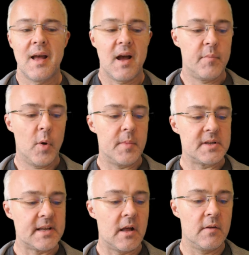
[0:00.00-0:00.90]
I bought
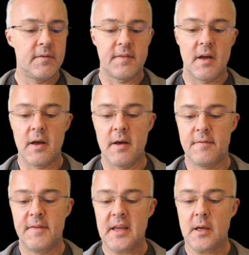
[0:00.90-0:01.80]
myself a
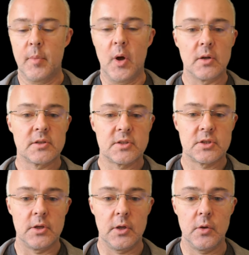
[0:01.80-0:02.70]
fingerbot
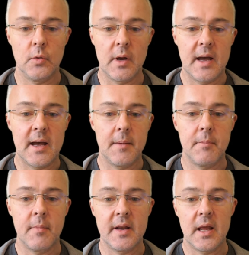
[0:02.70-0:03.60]
to
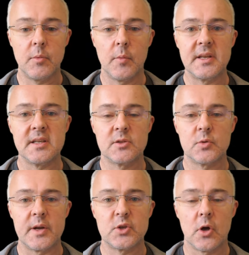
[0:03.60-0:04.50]
um, enable me to
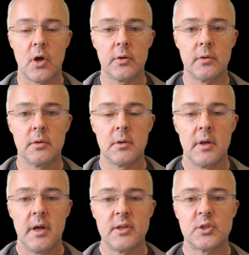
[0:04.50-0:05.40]
switch on
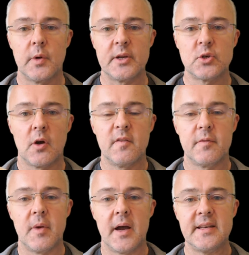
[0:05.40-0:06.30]
and switch off
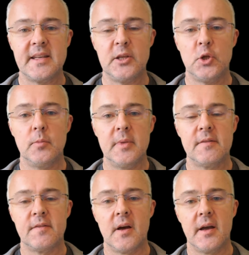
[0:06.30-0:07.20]
my
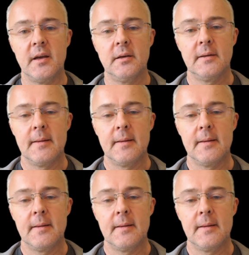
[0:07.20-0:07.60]
dehumidifier.